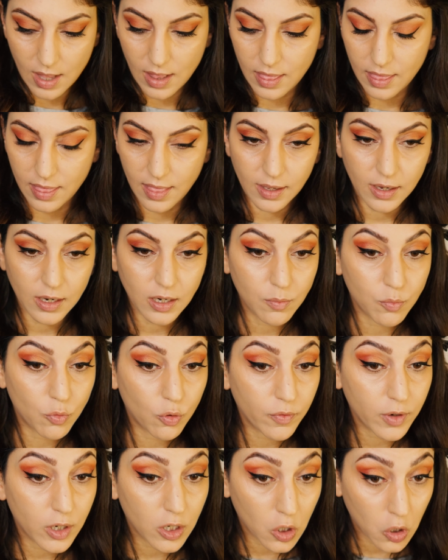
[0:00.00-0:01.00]
And then
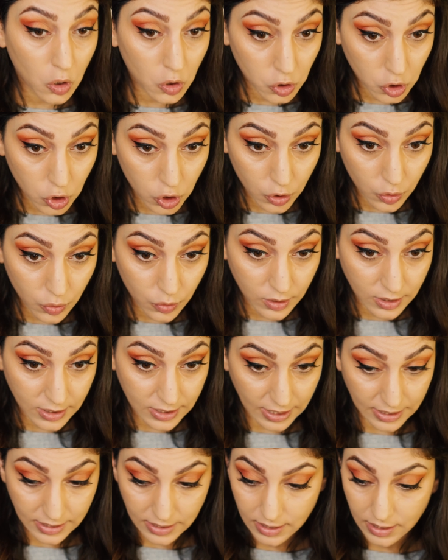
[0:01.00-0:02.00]
moving on to
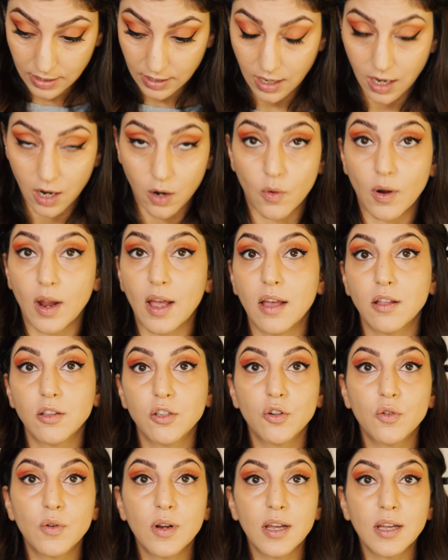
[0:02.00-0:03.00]
setting our
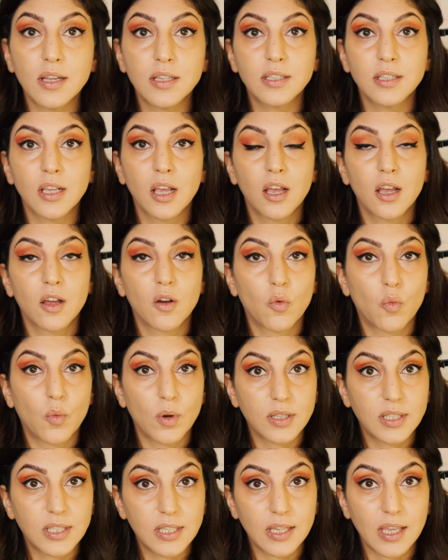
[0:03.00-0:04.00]
under eyes,
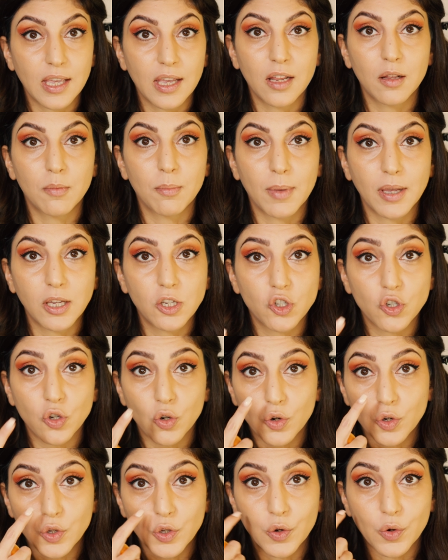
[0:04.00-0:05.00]
once again, make
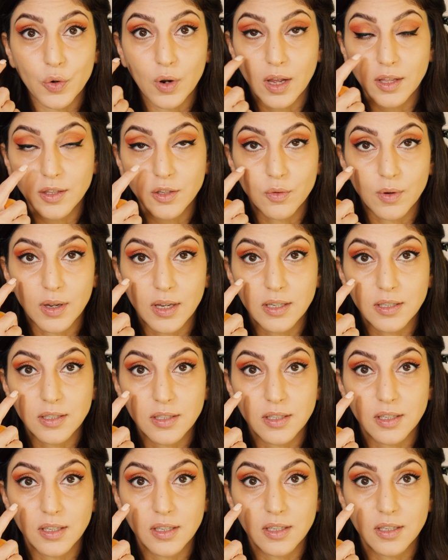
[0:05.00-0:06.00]
sure your under
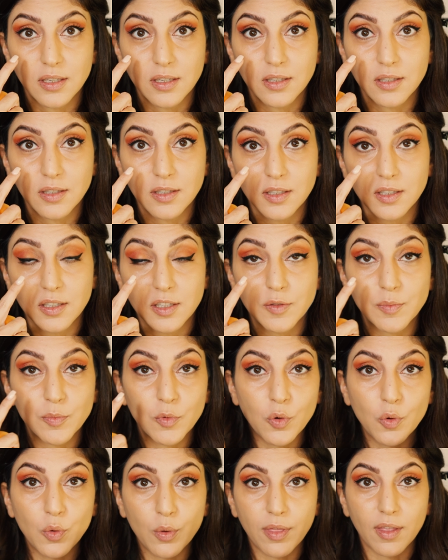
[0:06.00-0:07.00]
eyes is
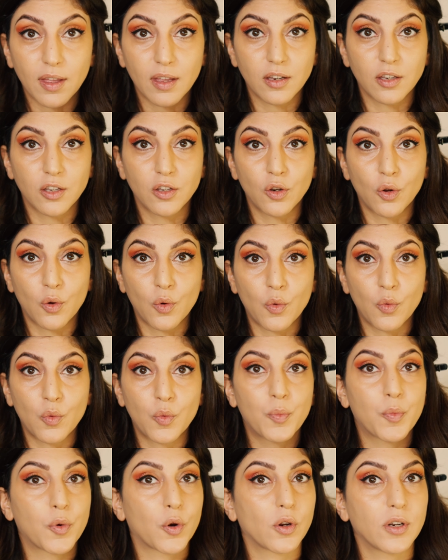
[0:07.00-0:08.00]
smooth and
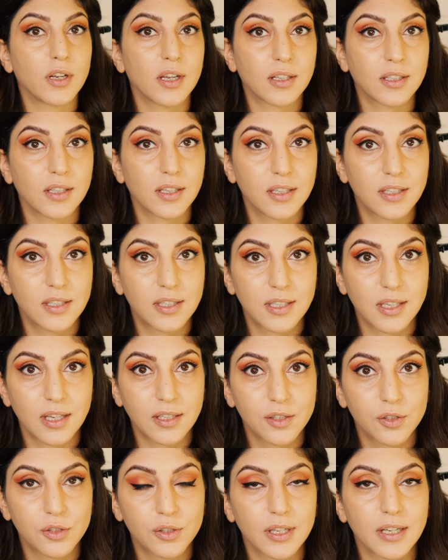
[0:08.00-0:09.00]
no product is
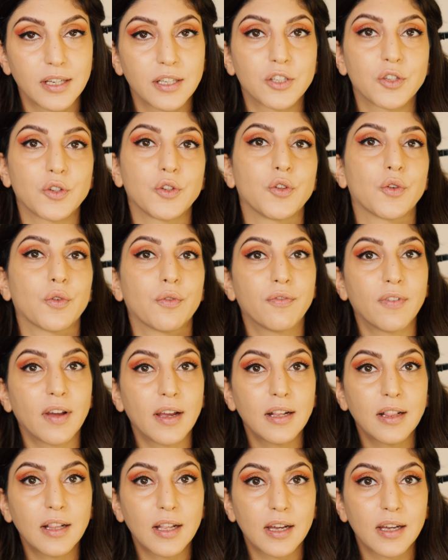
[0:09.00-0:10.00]
settled into your
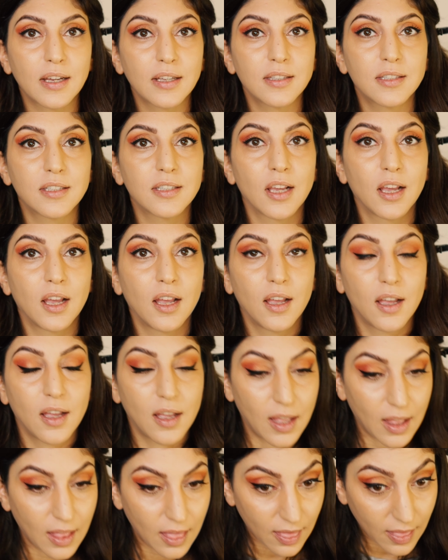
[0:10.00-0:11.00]
fine lines
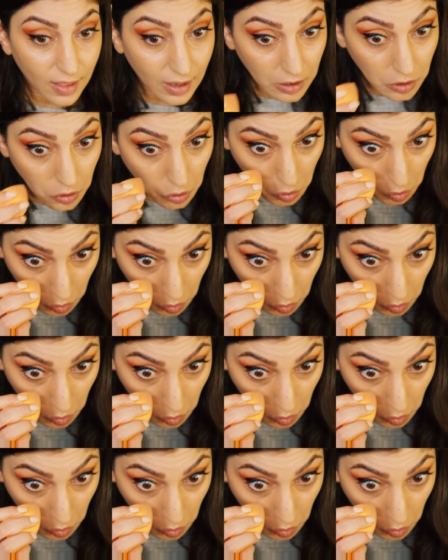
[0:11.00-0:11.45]
and then you